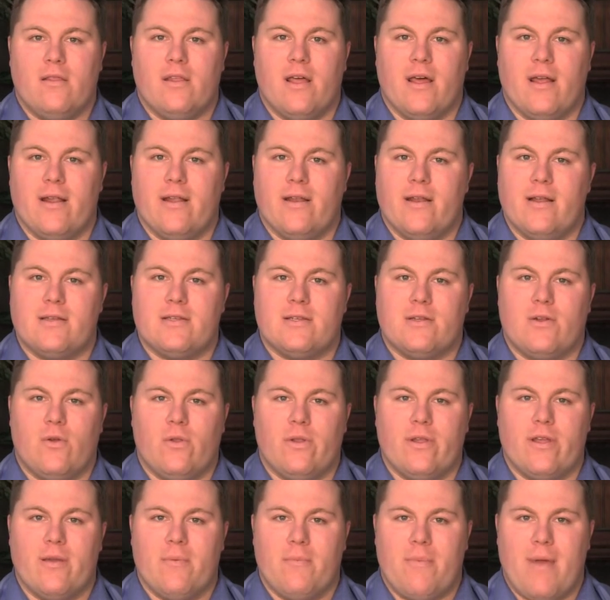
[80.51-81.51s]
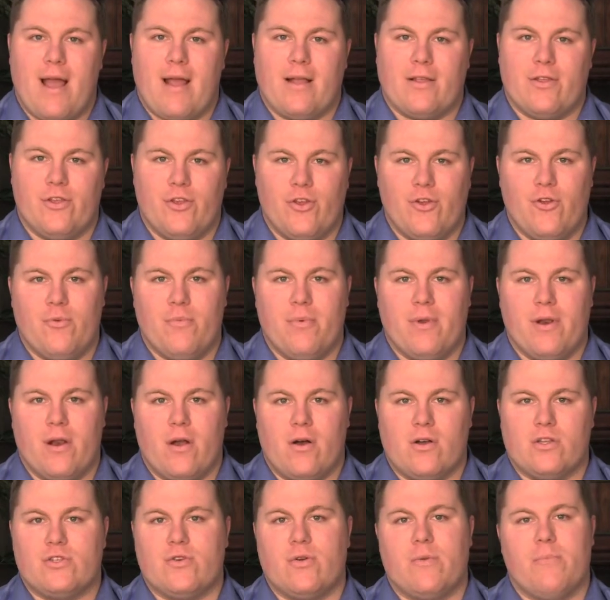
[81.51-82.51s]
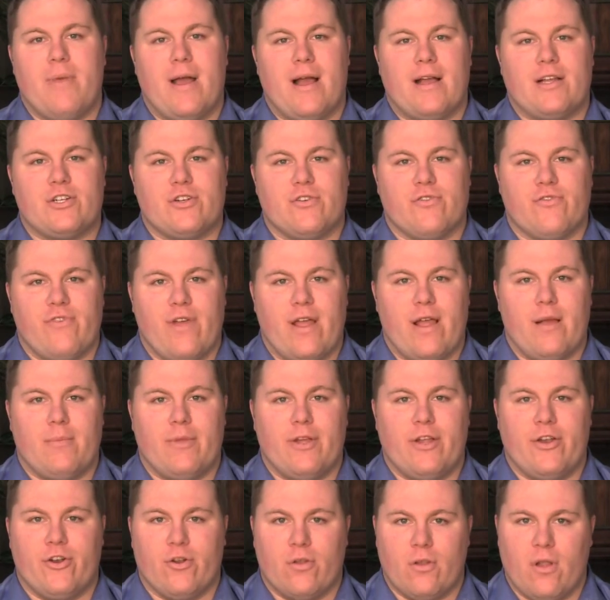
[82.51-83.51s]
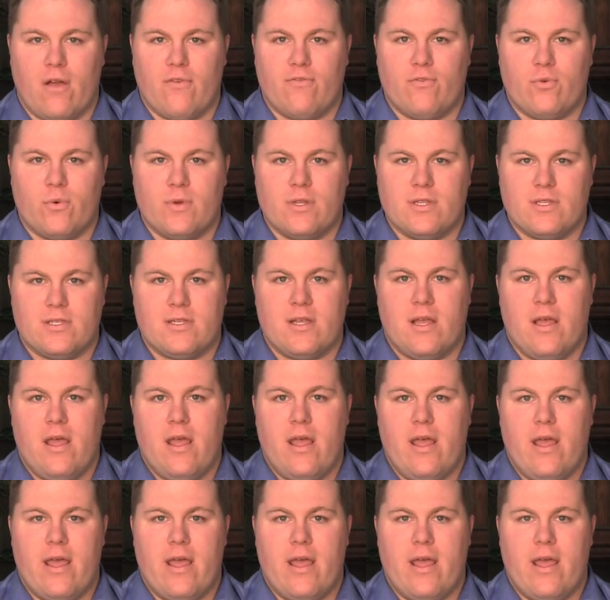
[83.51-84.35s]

that it doesn't only impact you, but it also impacts your family and your loved ones,